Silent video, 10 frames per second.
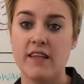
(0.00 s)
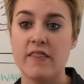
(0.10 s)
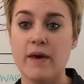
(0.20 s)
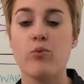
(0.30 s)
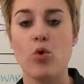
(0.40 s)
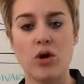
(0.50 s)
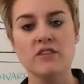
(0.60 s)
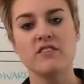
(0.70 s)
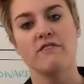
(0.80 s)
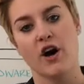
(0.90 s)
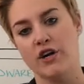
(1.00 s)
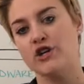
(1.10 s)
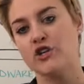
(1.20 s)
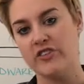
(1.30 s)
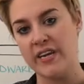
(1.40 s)
the importance of
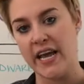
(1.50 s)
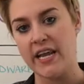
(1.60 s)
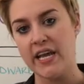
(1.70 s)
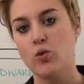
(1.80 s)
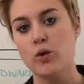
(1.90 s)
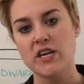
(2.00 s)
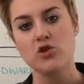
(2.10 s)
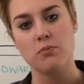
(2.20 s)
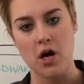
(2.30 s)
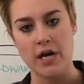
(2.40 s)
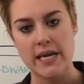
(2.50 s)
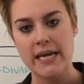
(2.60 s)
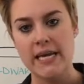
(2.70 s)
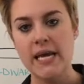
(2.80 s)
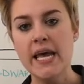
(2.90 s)
understanding which
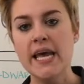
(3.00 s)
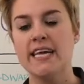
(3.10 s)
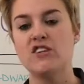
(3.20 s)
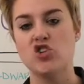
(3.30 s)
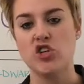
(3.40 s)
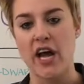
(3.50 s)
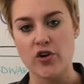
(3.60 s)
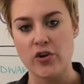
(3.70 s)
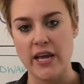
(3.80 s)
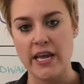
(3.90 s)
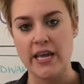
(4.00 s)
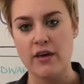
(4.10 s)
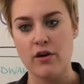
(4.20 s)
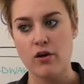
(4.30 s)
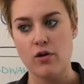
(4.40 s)
marketing is generating
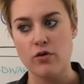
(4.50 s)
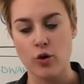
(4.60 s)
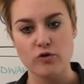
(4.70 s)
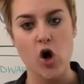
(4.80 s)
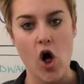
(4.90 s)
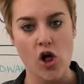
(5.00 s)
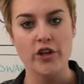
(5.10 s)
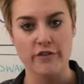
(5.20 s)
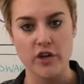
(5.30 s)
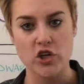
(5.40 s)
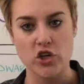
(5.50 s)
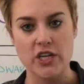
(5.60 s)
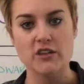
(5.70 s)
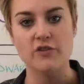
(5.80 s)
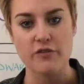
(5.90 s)
those call
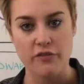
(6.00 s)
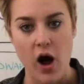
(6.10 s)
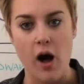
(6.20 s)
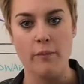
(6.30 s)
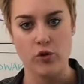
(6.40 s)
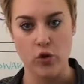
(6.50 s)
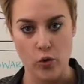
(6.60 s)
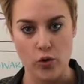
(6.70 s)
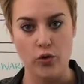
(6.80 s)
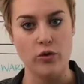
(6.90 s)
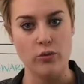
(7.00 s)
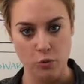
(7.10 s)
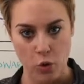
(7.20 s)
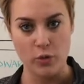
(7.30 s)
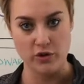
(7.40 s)
conversions from local
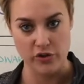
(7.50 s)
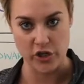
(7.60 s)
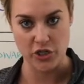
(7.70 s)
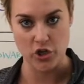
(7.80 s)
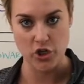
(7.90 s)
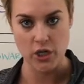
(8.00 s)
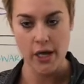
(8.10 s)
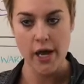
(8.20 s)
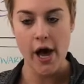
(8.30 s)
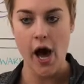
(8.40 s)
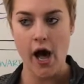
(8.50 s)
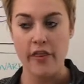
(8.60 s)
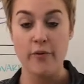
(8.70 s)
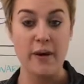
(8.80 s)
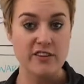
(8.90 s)
mobile search. The
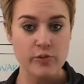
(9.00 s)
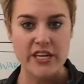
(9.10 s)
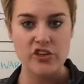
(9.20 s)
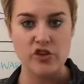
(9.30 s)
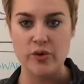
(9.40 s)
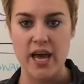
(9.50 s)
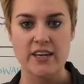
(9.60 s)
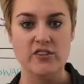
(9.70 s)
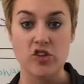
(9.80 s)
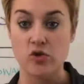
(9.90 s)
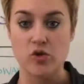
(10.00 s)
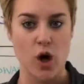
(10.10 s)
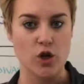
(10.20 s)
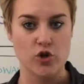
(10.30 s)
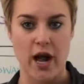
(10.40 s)
best way to do that is to use call
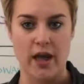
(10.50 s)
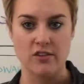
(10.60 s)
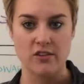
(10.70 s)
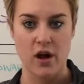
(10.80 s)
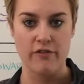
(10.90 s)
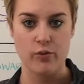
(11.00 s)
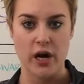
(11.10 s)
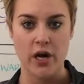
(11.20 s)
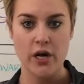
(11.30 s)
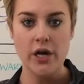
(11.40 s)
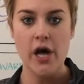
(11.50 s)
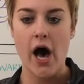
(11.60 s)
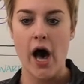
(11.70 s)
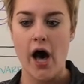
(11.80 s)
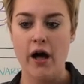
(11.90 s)
tracking software.
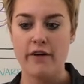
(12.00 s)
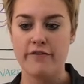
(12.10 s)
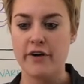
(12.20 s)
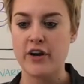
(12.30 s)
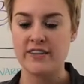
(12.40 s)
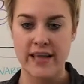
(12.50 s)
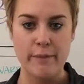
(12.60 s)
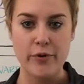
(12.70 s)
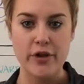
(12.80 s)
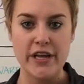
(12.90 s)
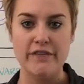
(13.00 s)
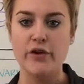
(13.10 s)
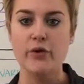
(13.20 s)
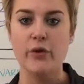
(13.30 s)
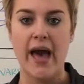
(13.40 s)
For example, if
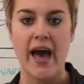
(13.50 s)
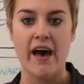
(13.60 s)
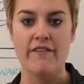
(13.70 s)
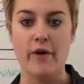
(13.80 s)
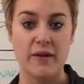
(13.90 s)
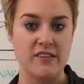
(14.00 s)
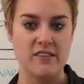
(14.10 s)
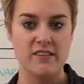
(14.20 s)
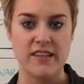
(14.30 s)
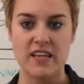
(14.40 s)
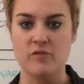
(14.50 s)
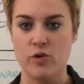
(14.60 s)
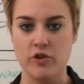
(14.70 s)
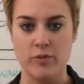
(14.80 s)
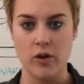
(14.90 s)
you have a business that has
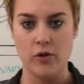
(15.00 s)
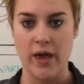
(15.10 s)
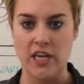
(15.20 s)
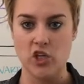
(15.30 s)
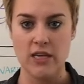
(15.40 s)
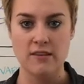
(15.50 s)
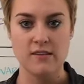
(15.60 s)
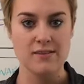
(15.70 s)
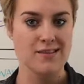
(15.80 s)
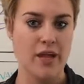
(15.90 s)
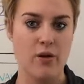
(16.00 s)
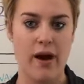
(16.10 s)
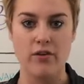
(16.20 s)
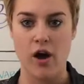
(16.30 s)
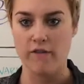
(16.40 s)
multiple locations, say you have
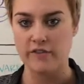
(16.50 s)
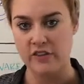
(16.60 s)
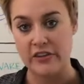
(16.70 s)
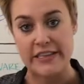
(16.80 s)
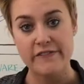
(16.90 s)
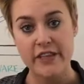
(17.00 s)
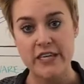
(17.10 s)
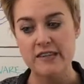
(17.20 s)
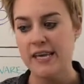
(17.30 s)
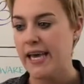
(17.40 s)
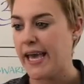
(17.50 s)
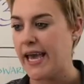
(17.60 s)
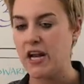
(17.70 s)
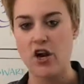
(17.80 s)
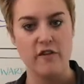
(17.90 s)
an office in Cleveland and
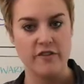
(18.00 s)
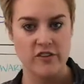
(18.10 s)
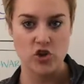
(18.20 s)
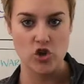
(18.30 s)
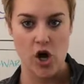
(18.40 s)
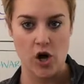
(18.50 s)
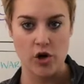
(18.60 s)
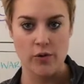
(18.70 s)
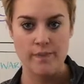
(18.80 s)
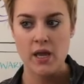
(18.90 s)
an office in Chicago,